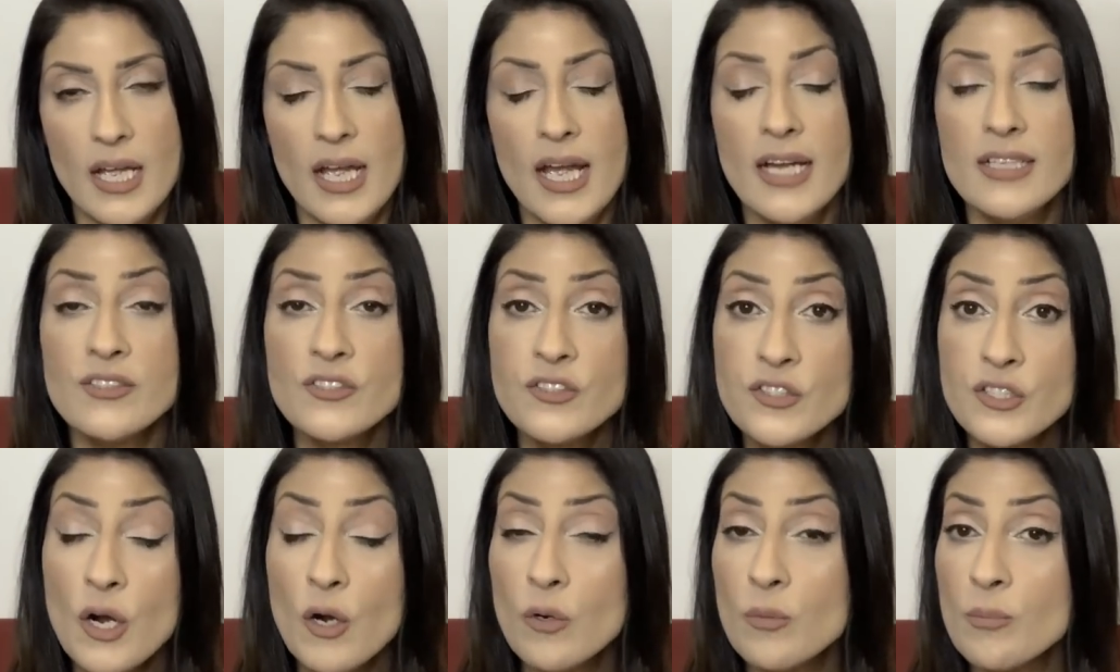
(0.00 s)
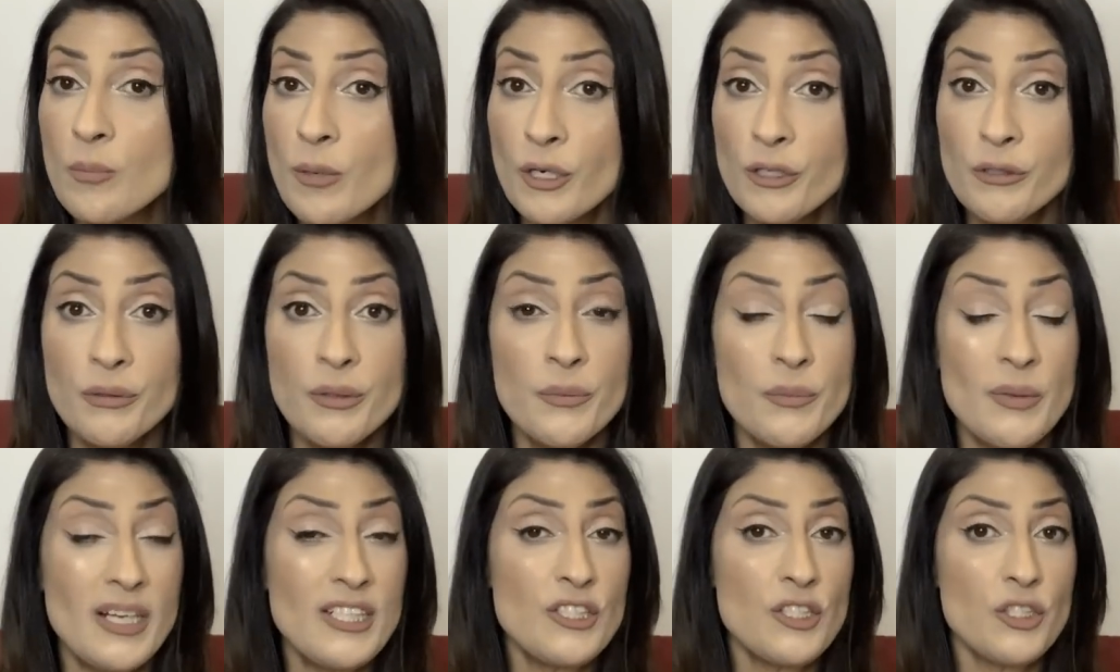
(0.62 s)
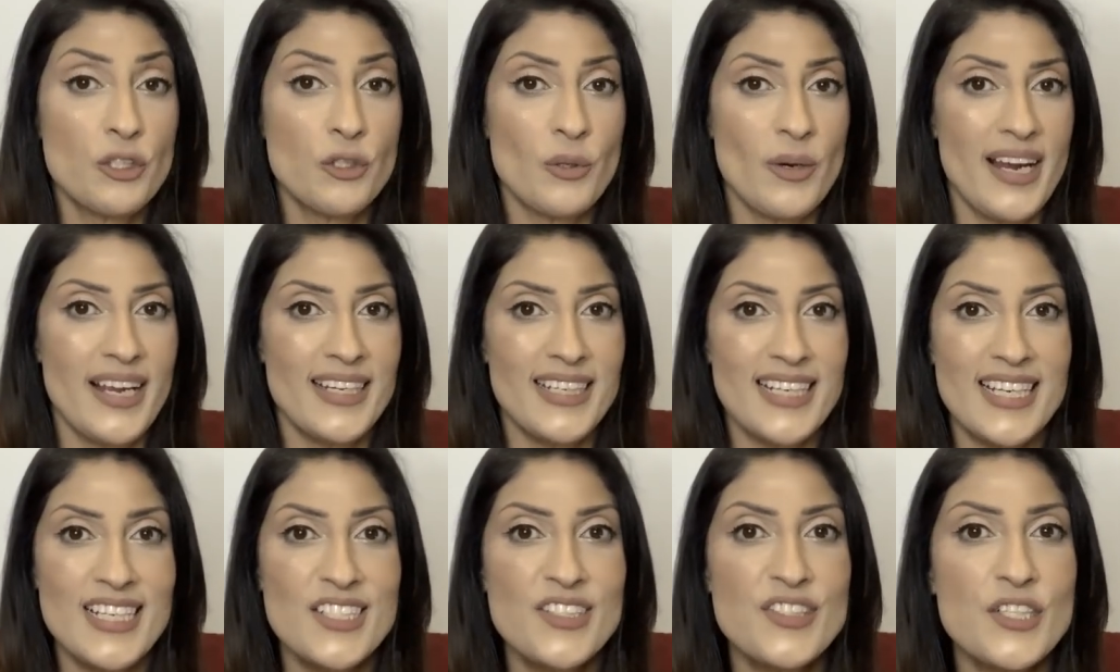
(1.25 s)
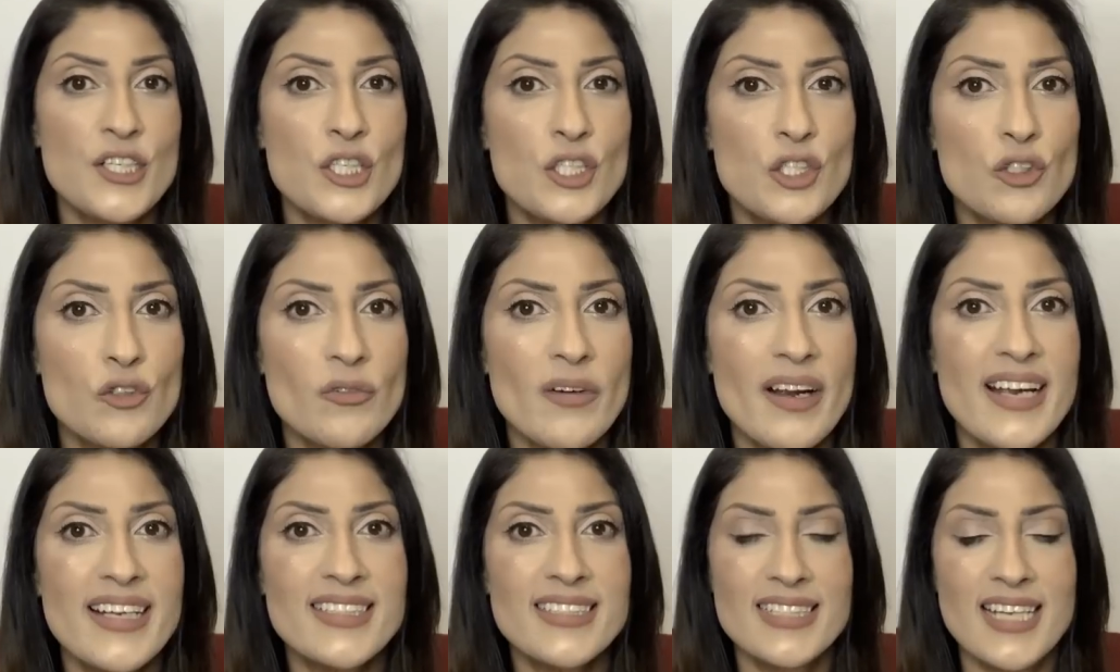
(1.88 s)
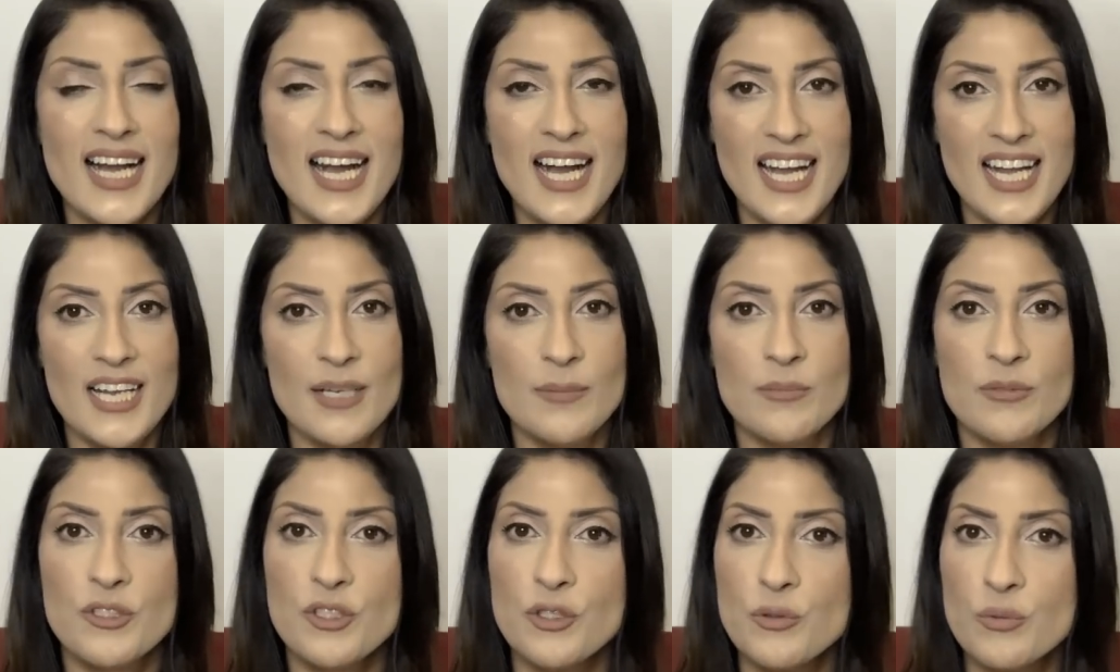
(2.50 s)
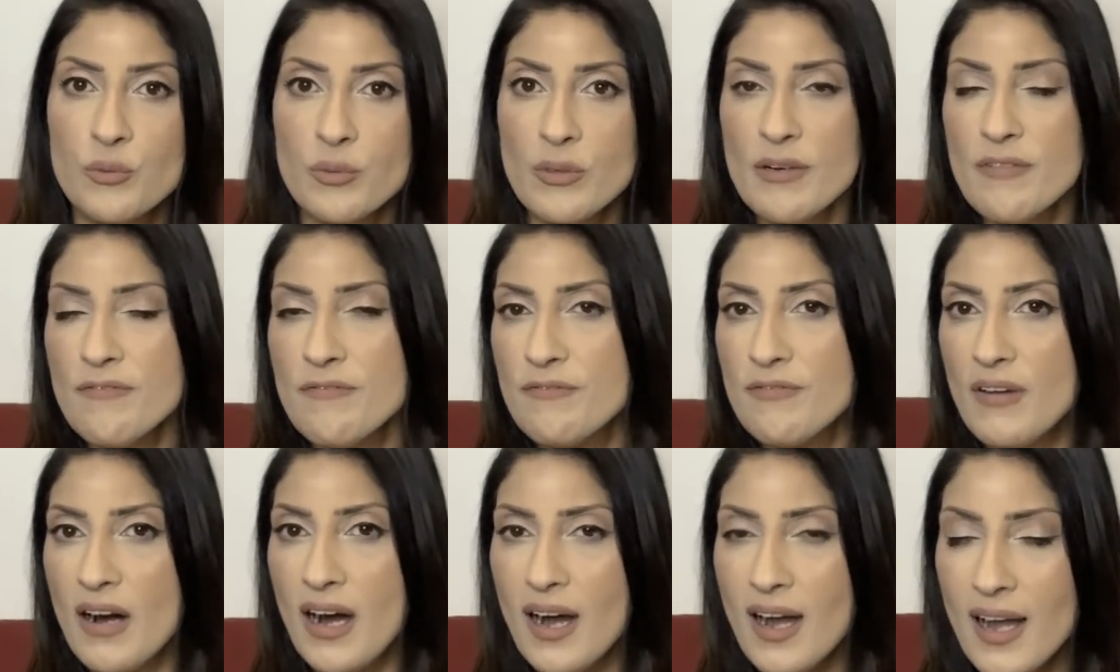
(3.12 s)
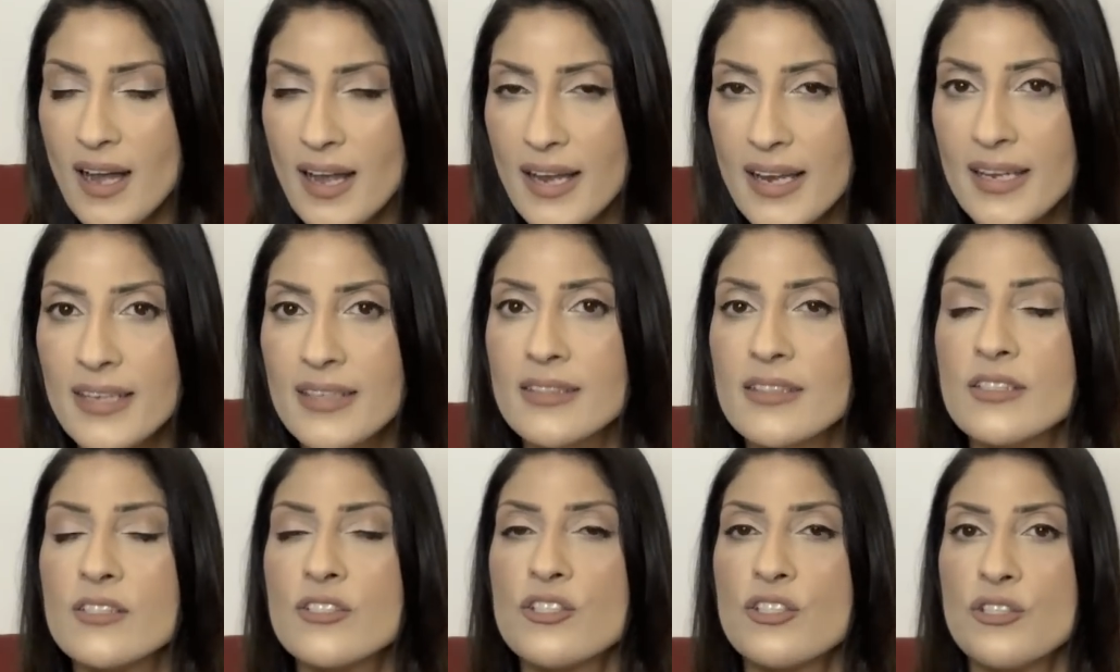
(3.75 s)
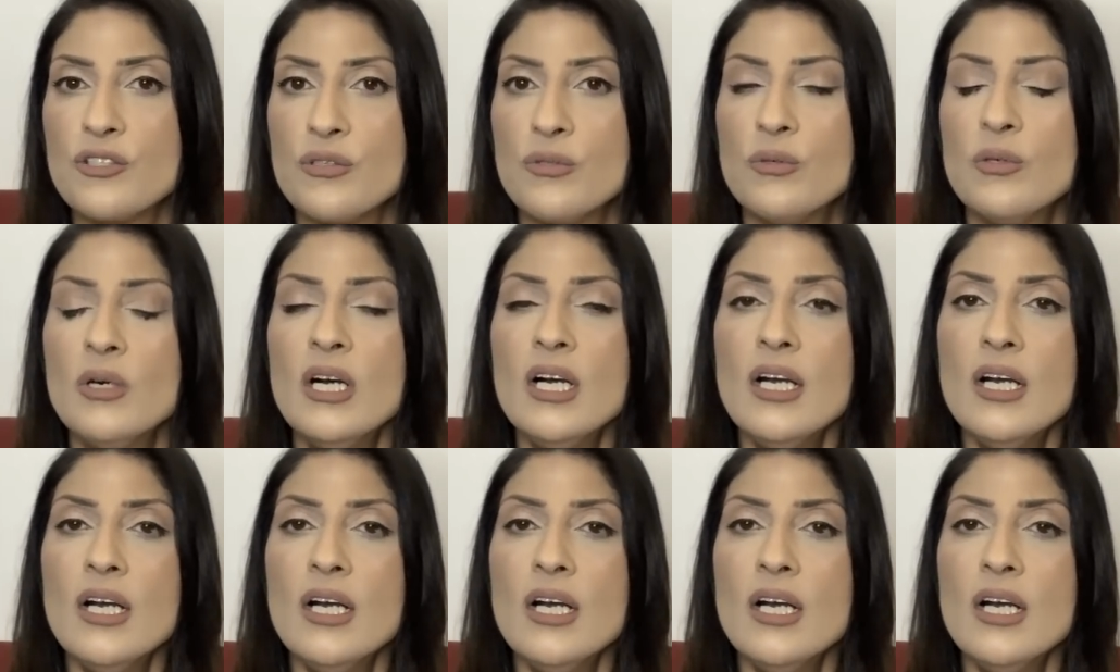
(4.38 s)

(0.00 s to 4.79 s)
And so Mercury retrograde is a great time to refine, to